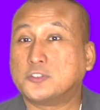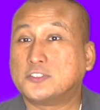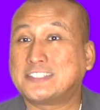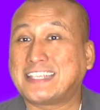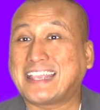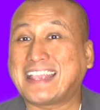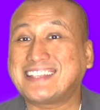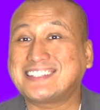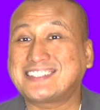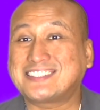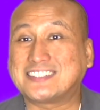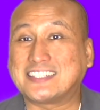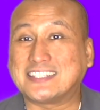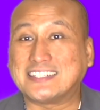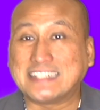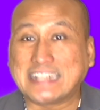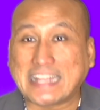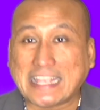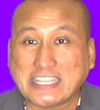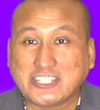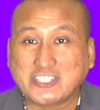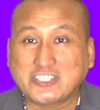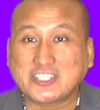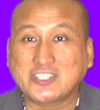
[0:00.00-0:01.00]
Taste the
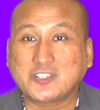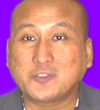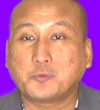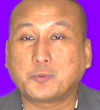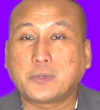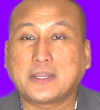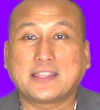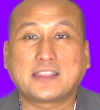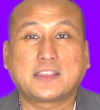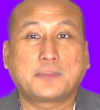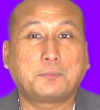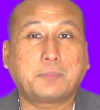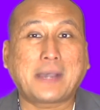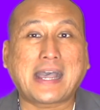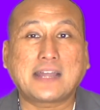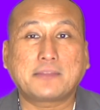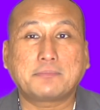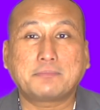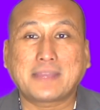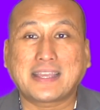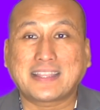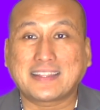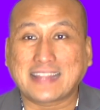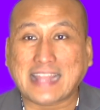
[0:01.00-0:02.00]
Nation with
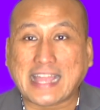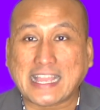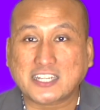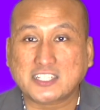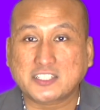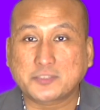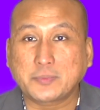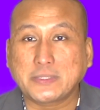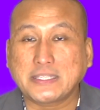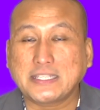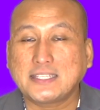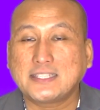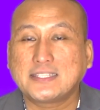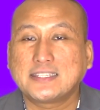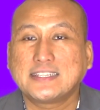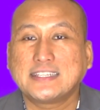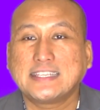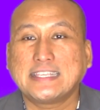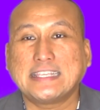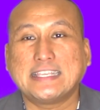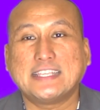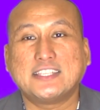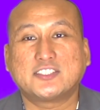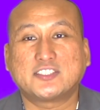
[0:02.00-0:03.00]
Padma Lakshmi
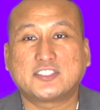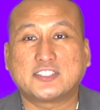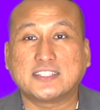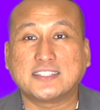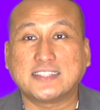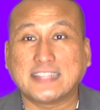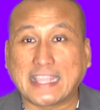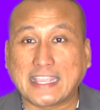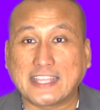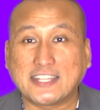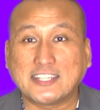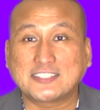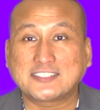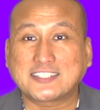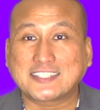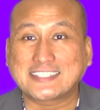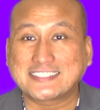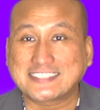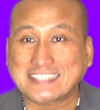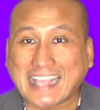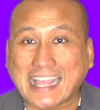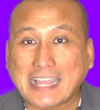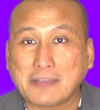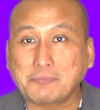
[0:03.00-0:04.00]
is the latest
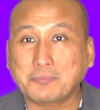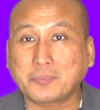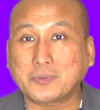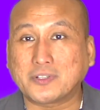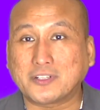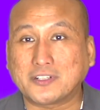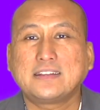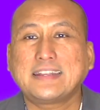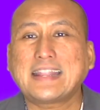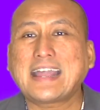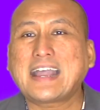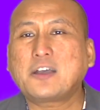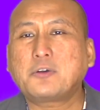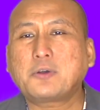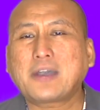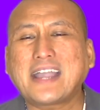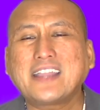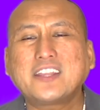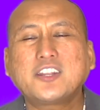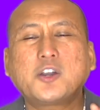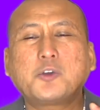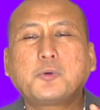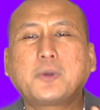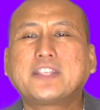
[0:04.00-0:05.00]
example. Now,
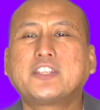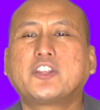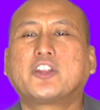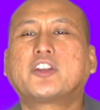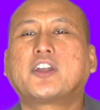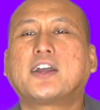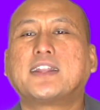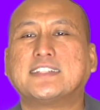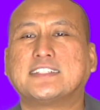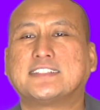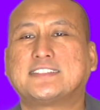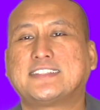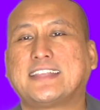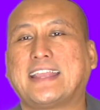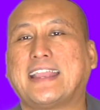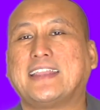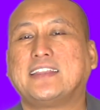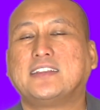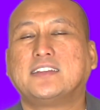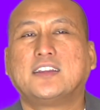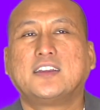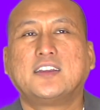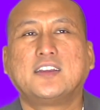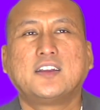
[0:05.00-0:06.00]
I know what you're gonna
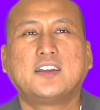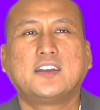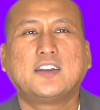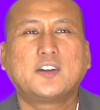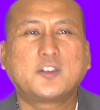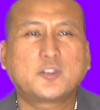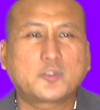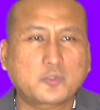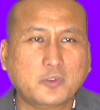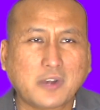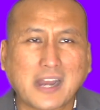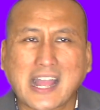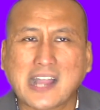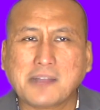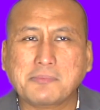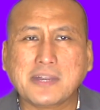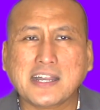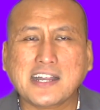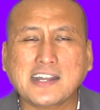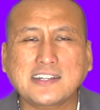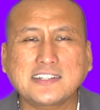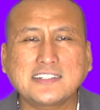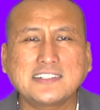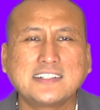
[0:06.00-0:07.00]
say.
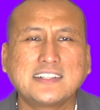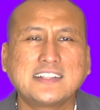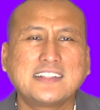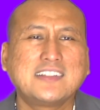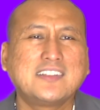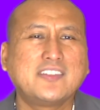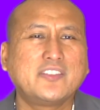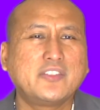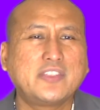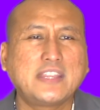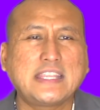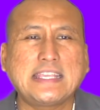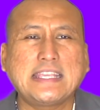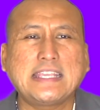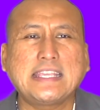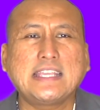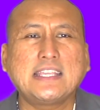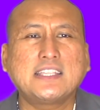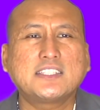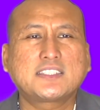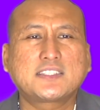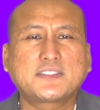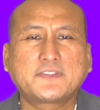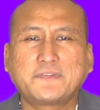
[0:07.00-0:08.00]
Rama,
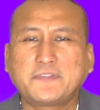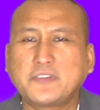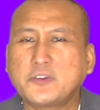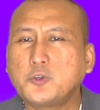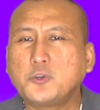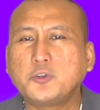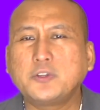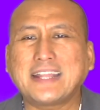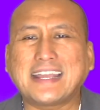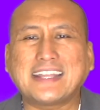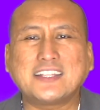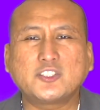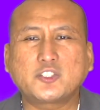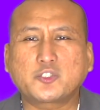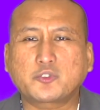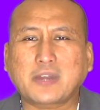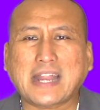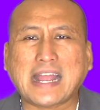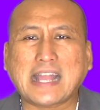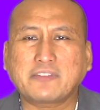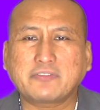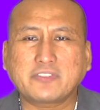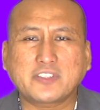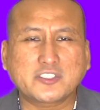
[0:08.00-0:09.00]
these food and
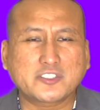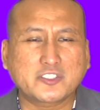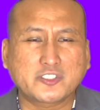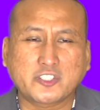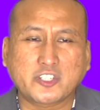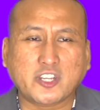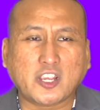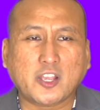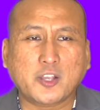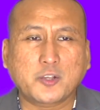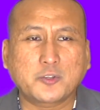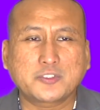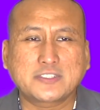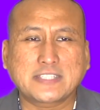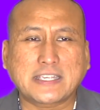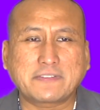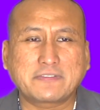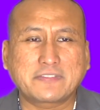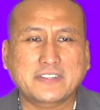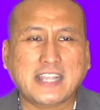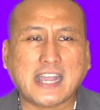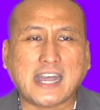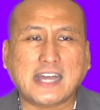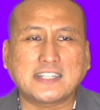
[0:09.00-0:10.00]
travel shows
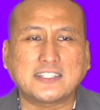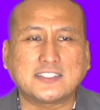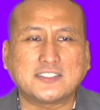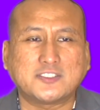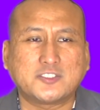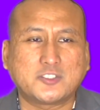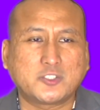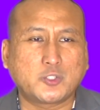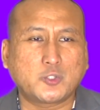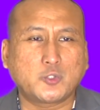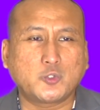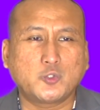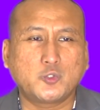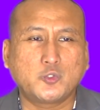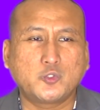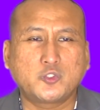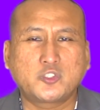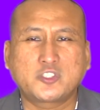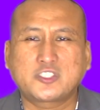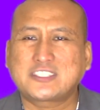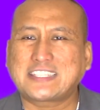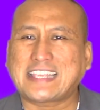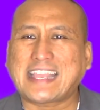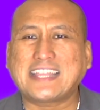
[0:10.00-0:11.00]
have gotten too
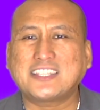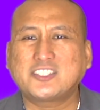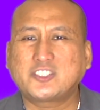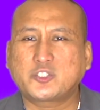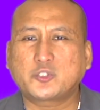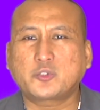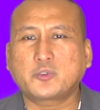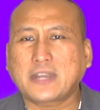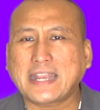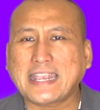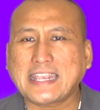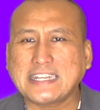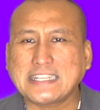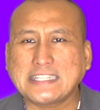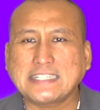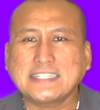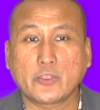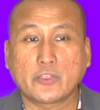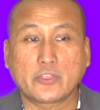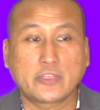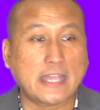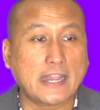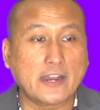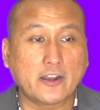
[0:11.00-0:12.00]
saturated.
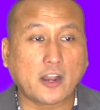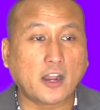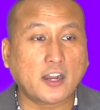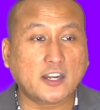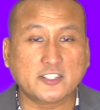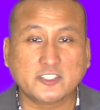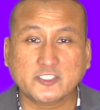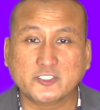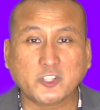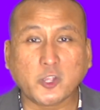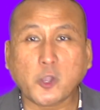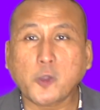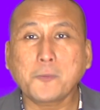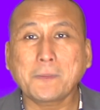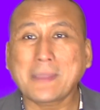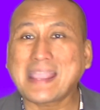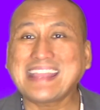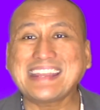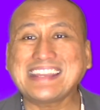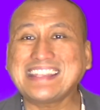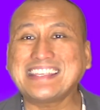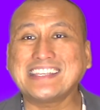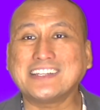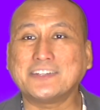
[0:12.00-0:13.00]
There are so
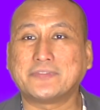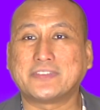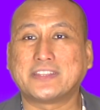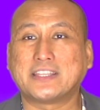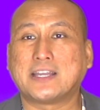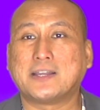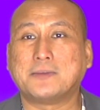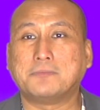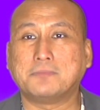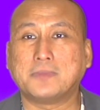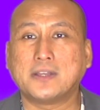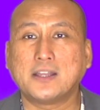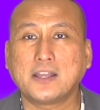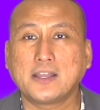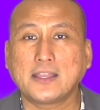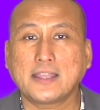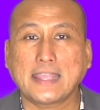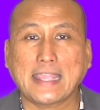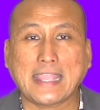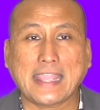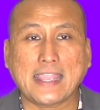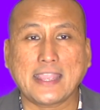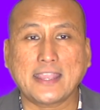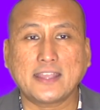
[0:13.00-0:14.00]
many of them,
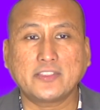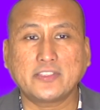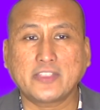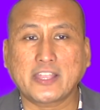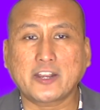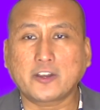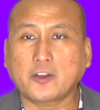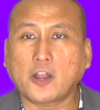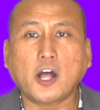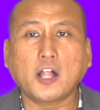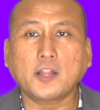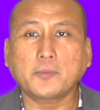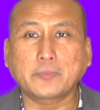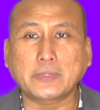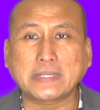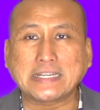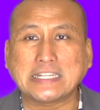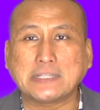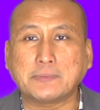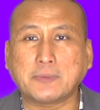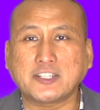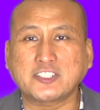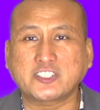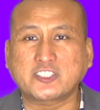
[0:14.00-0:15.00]
and they're all
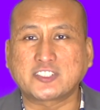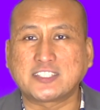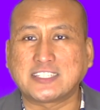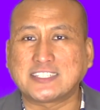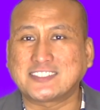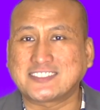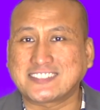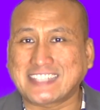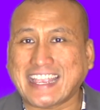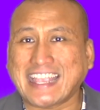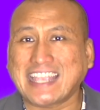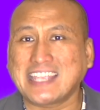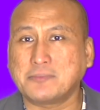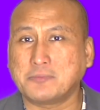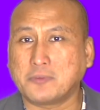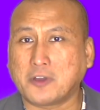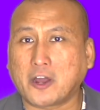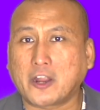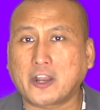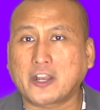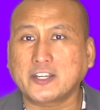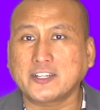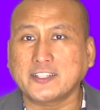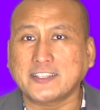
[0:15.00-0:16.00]
pretty much the same,
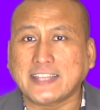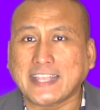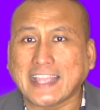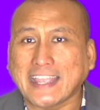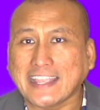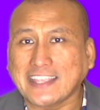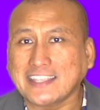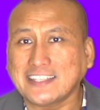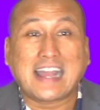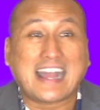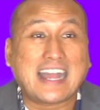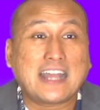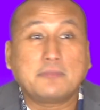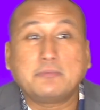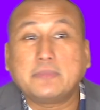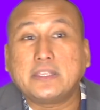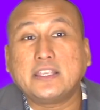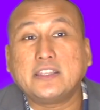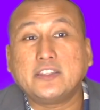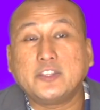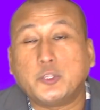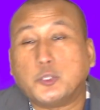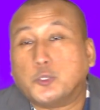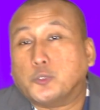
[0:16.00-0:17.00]
aren't they? I
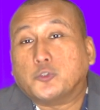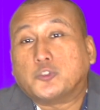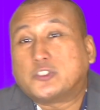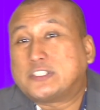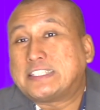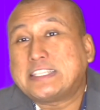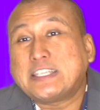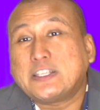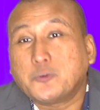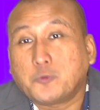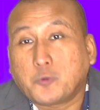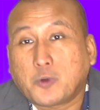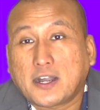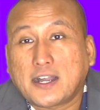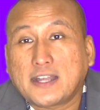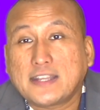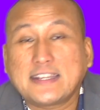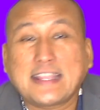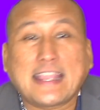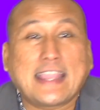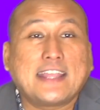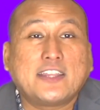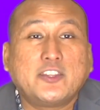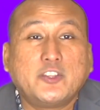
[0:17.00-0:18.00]
mean, you see
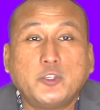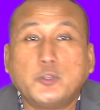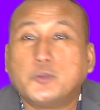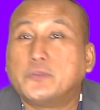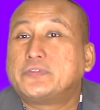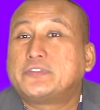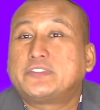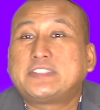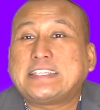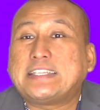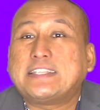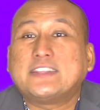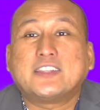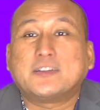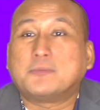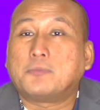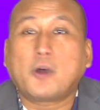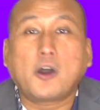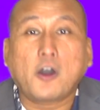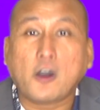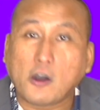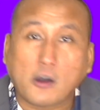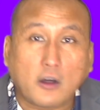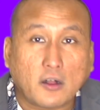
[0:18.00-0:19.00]
one and you've seen them
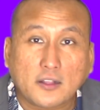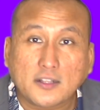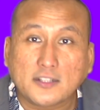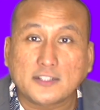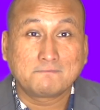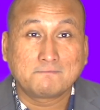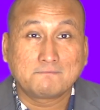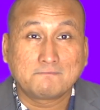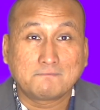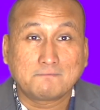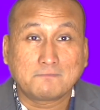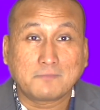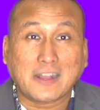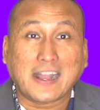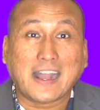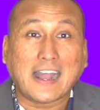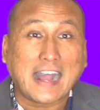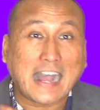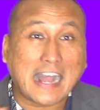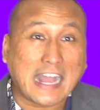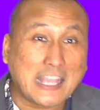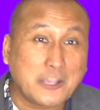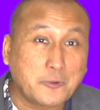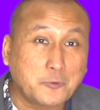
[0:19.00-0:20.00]
all.
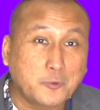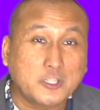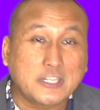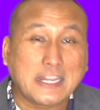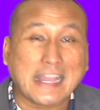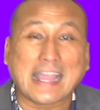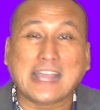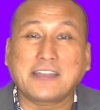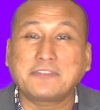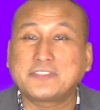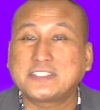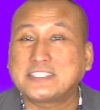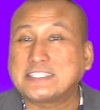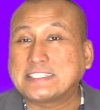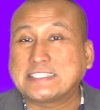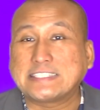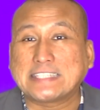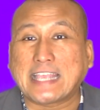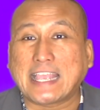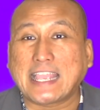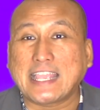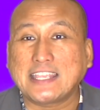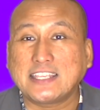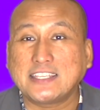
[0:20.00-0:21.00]
I would have to
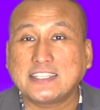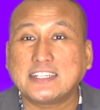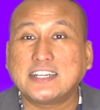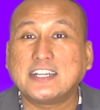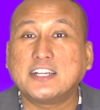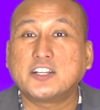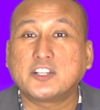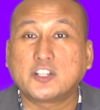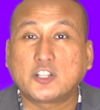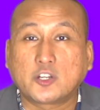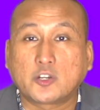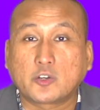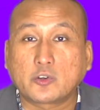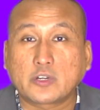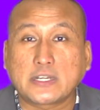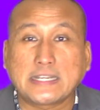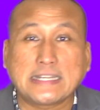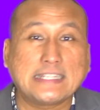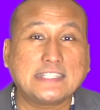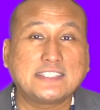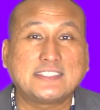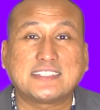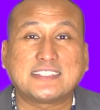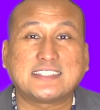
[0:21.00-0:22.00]
say,
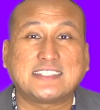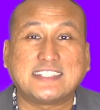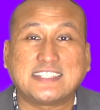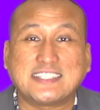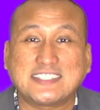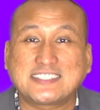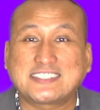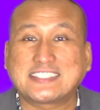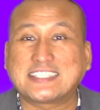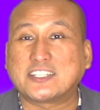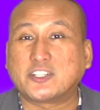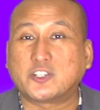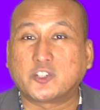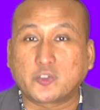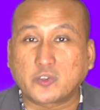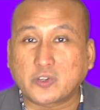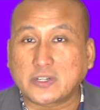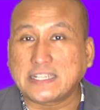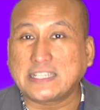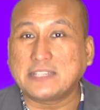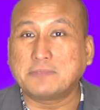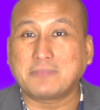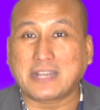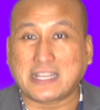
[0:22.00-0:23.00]
agree to
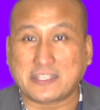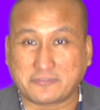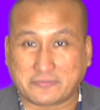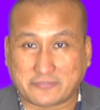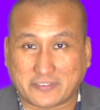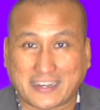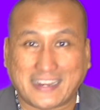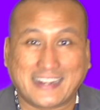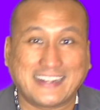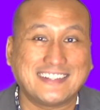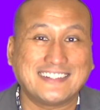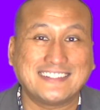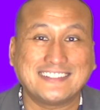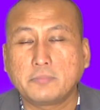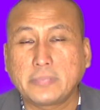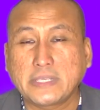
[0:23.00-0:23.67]
disagree, my friend.